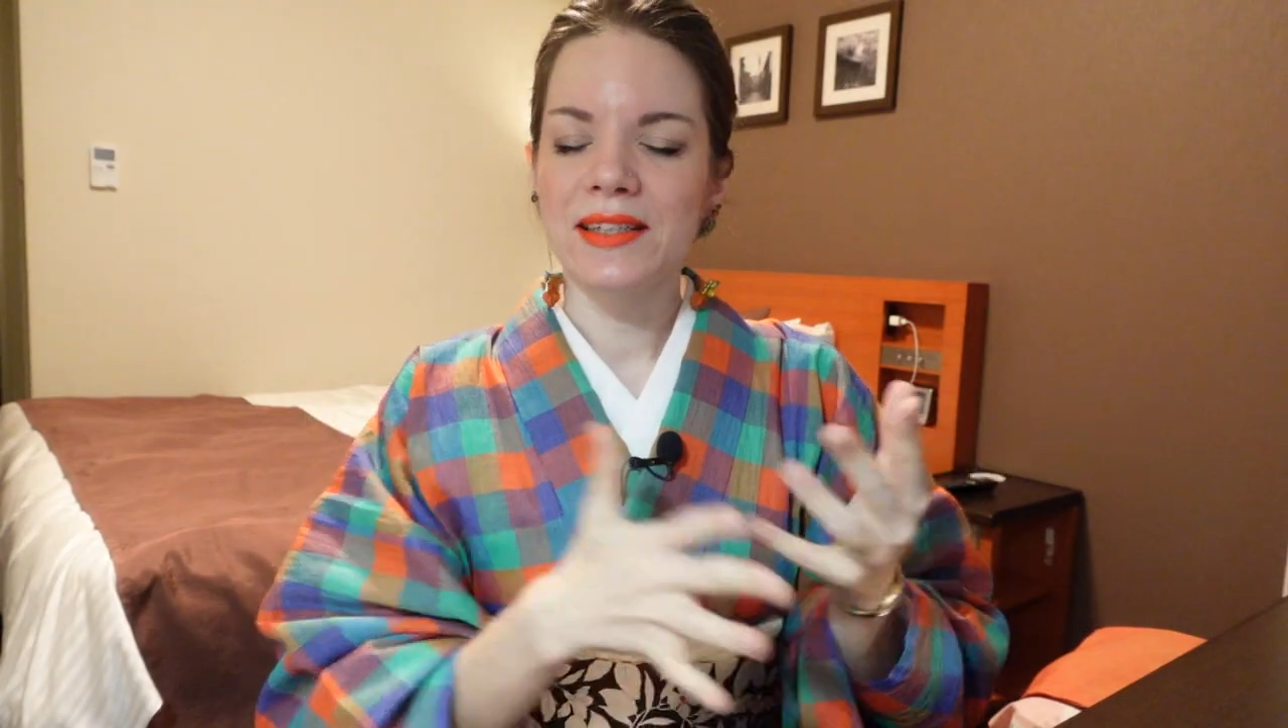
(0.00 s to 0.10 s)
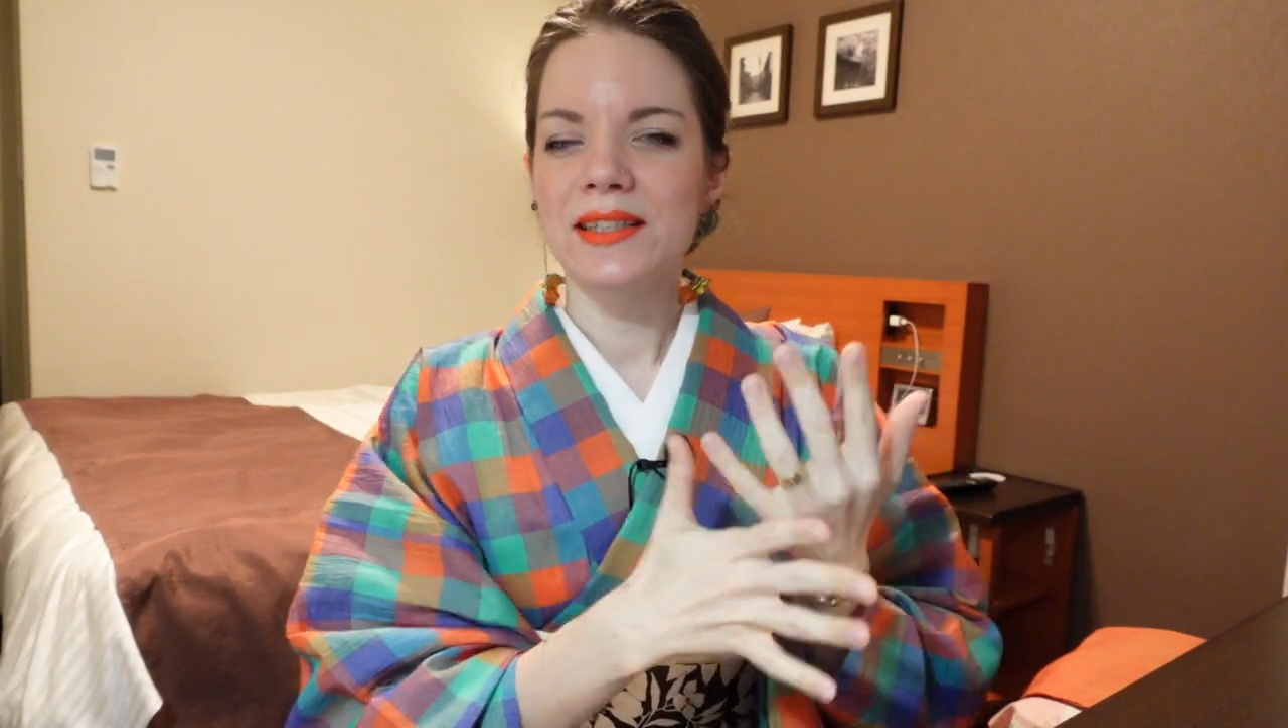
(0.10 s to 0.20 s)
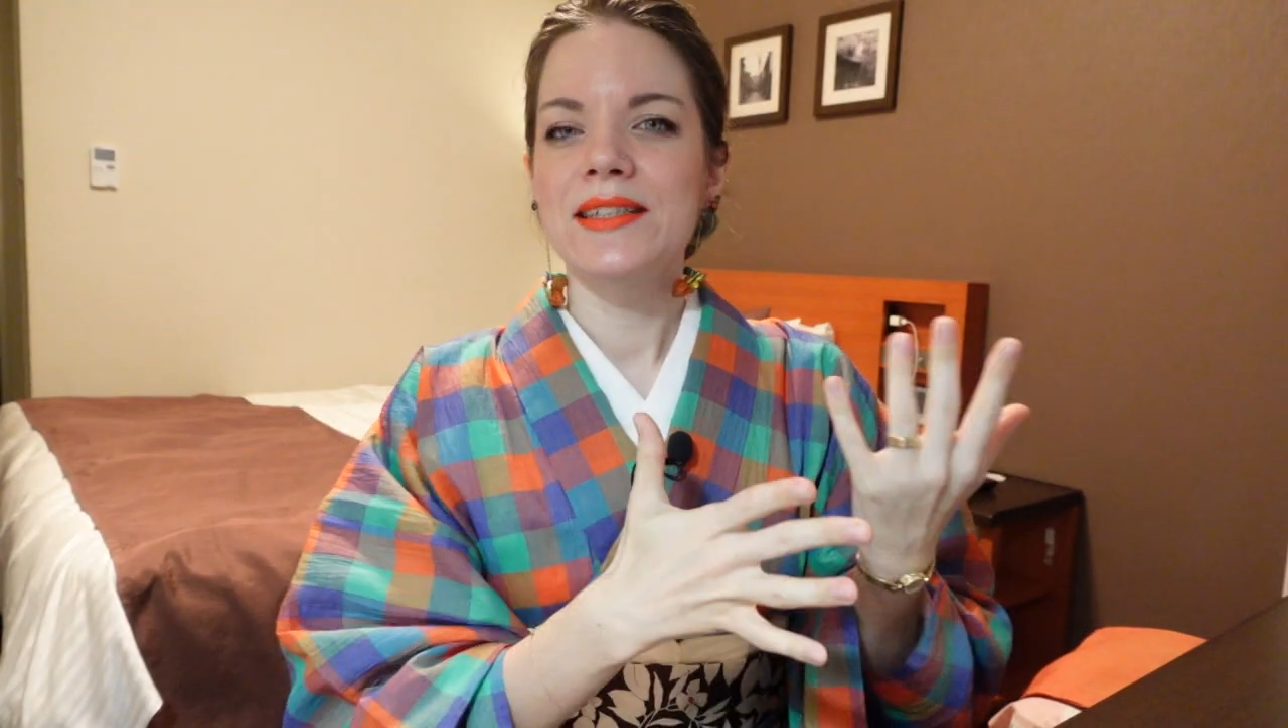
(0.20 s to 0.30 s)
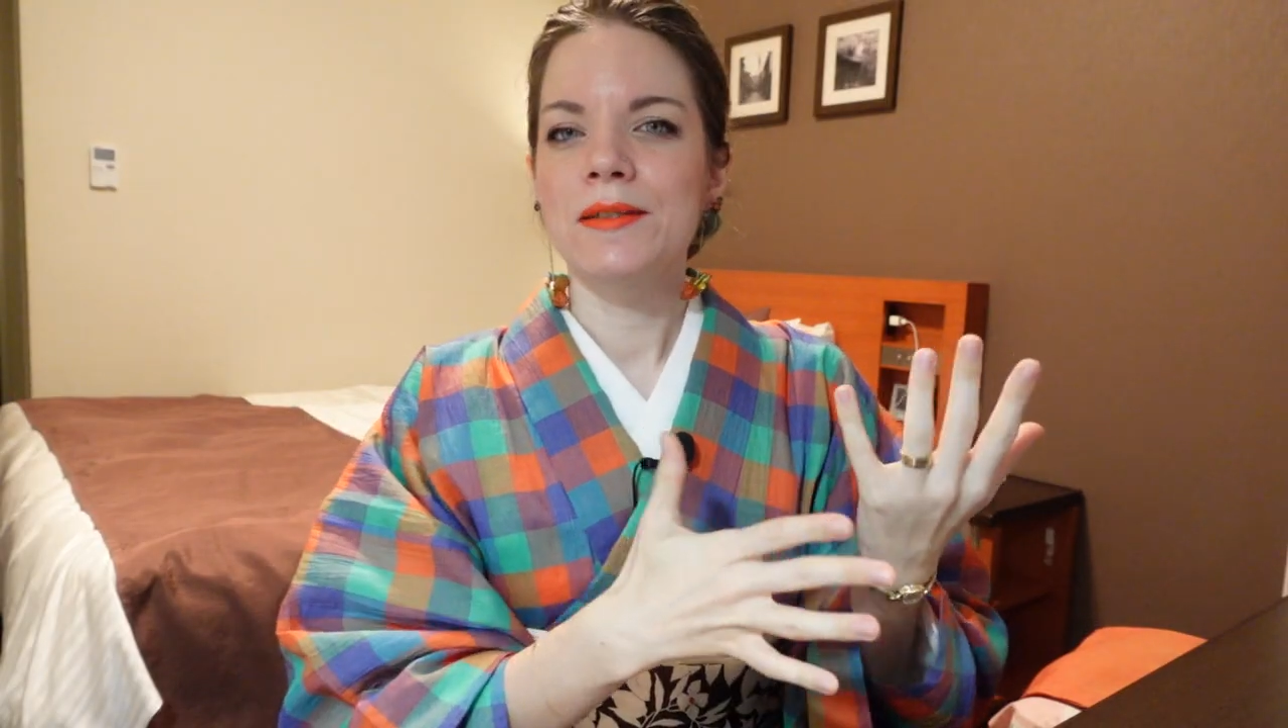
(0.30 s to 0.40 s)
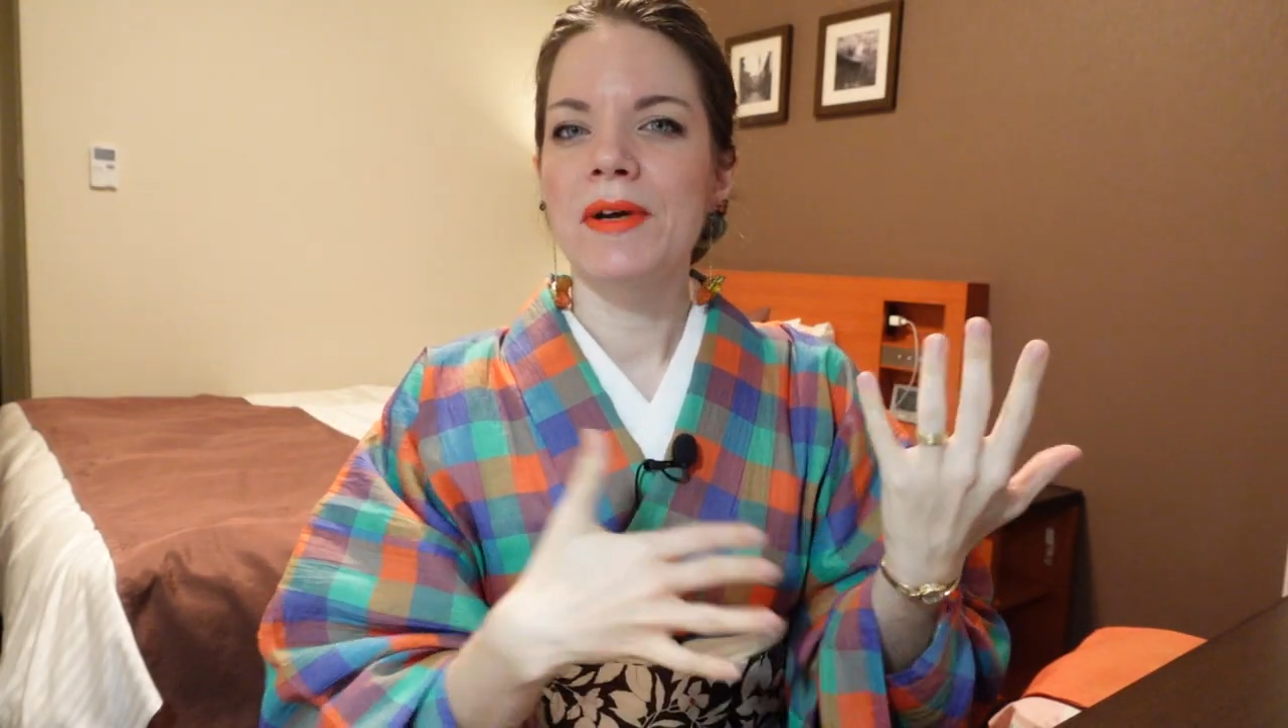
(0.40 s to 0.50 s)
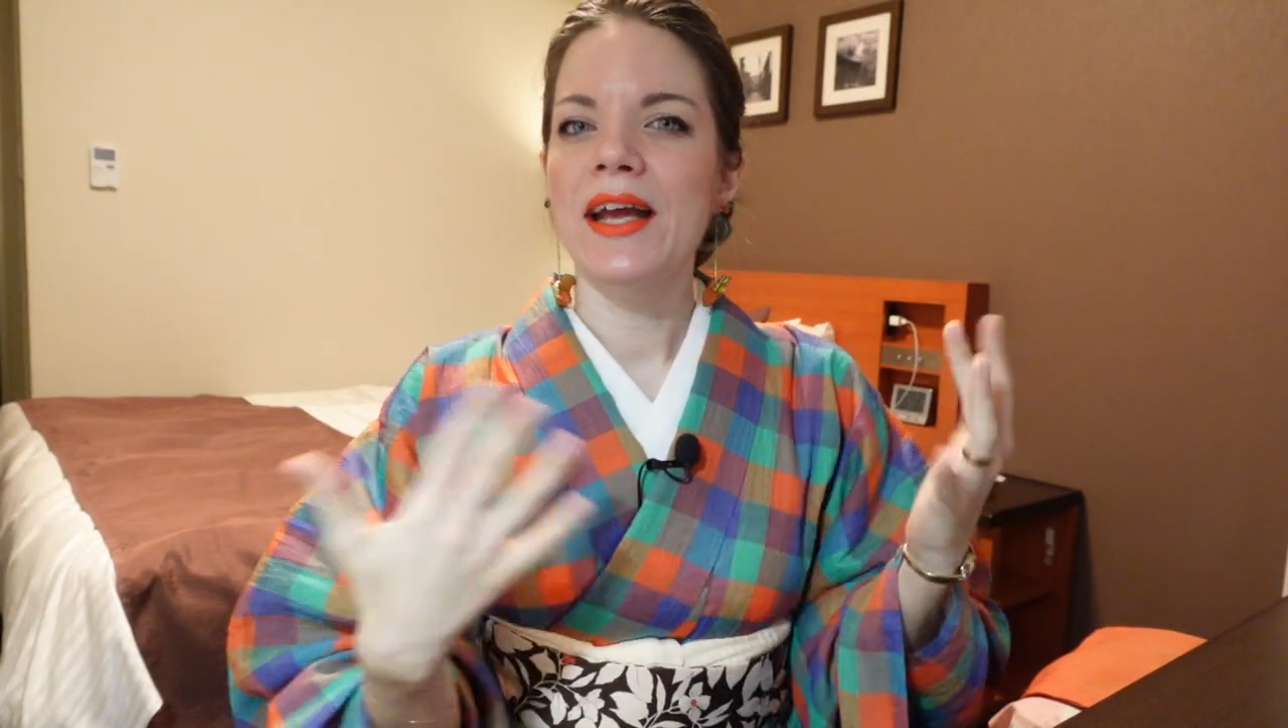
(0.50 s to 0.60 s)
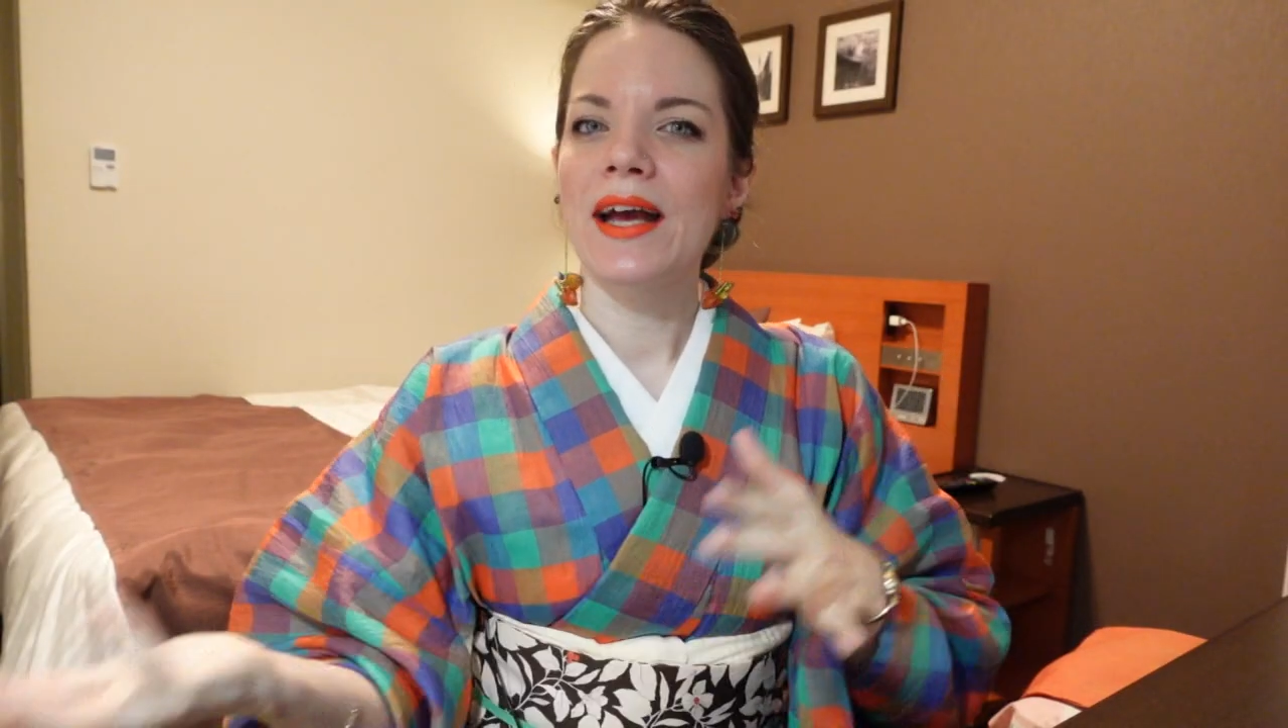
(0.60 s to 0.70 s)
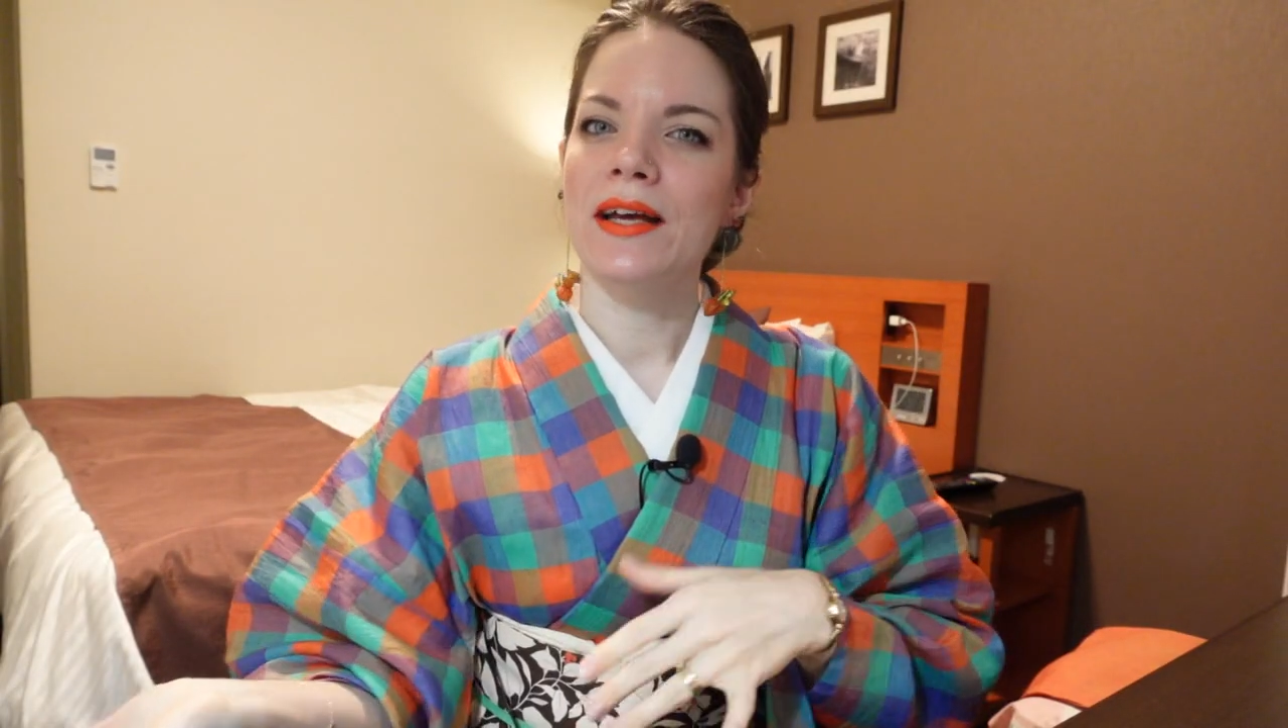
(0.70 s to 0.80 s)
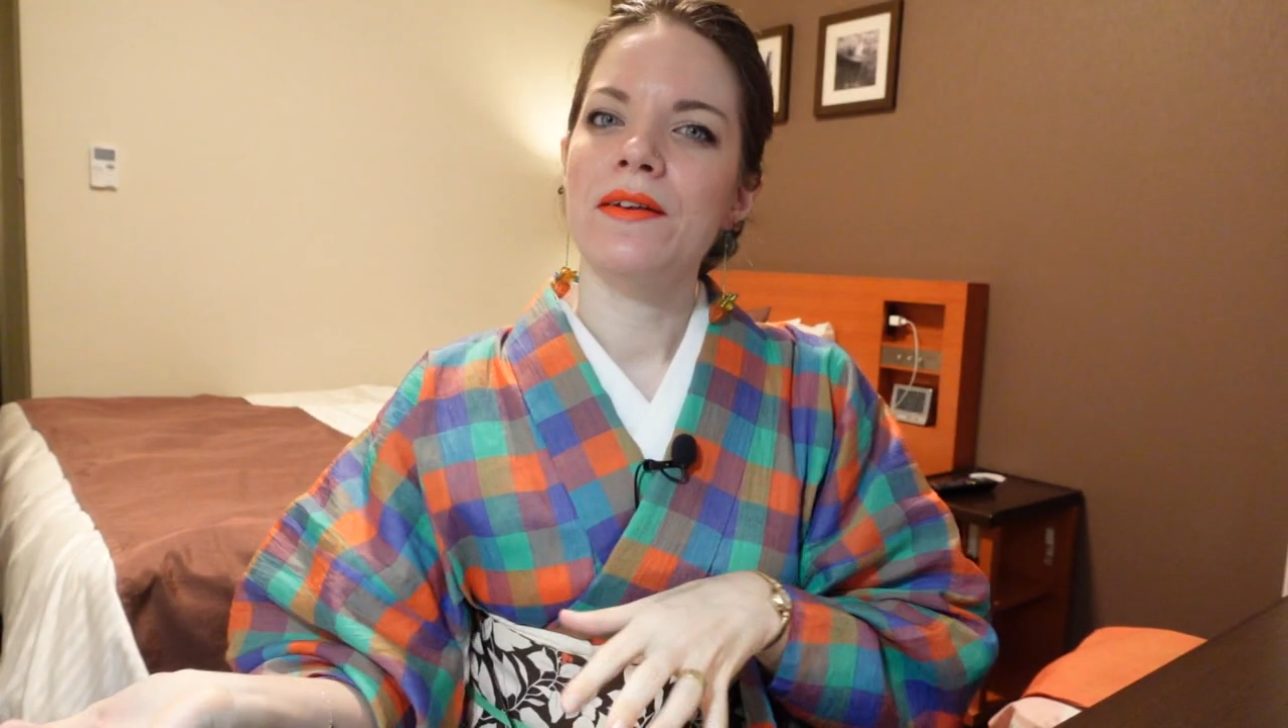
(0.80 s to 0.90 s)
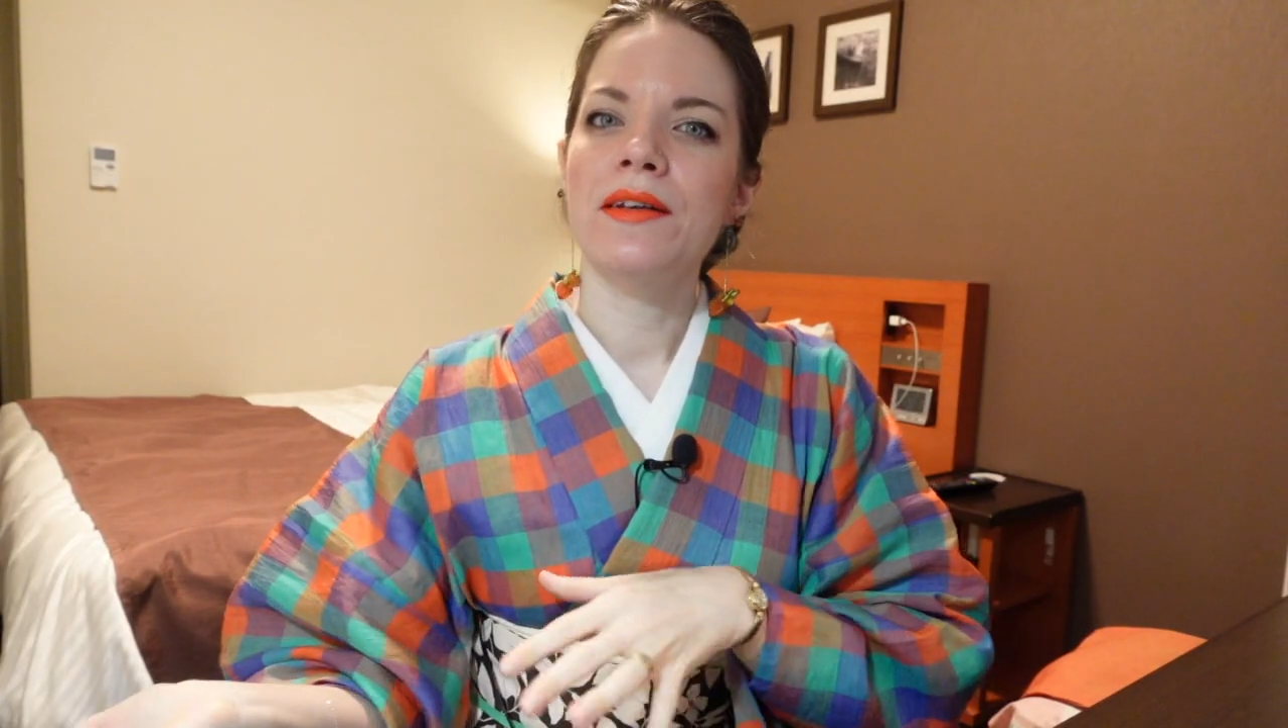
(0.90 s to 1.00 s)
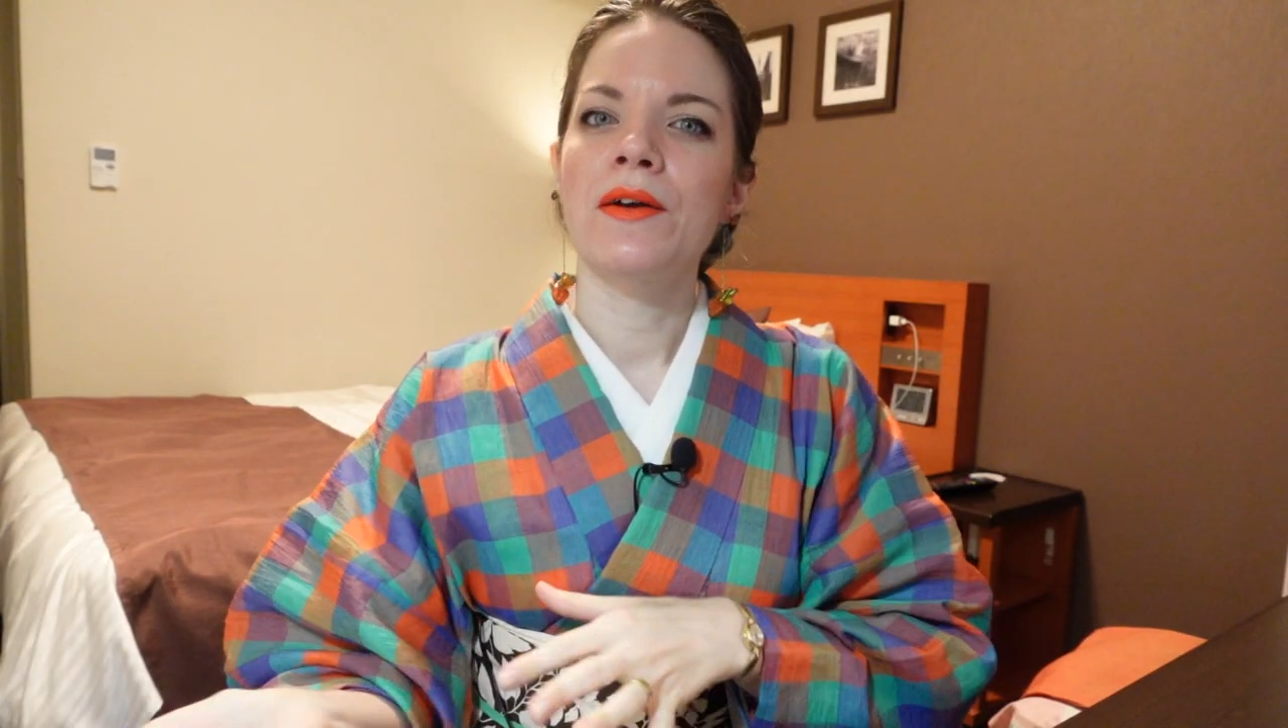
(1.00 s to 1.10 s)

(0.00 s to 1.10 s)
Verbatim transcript: list in my head